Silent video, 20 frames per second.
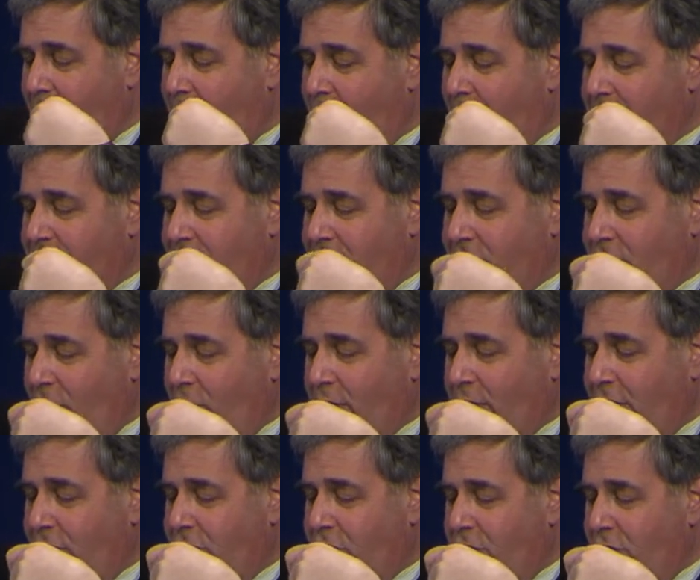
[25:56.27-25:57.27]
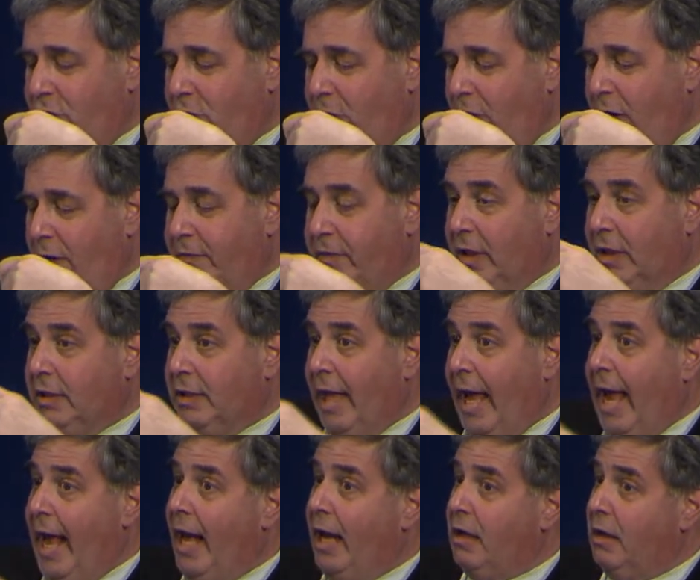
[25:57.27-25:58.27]
was this whole issue of the
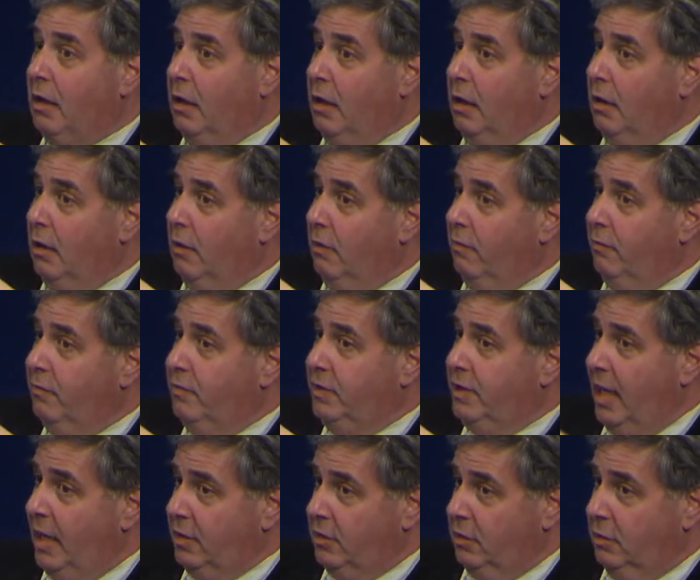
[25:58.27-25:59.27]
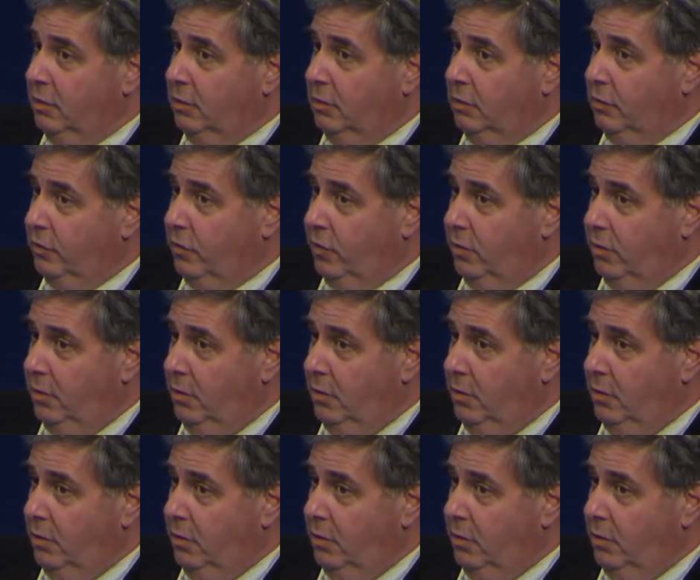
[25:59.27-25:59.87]
lack of dental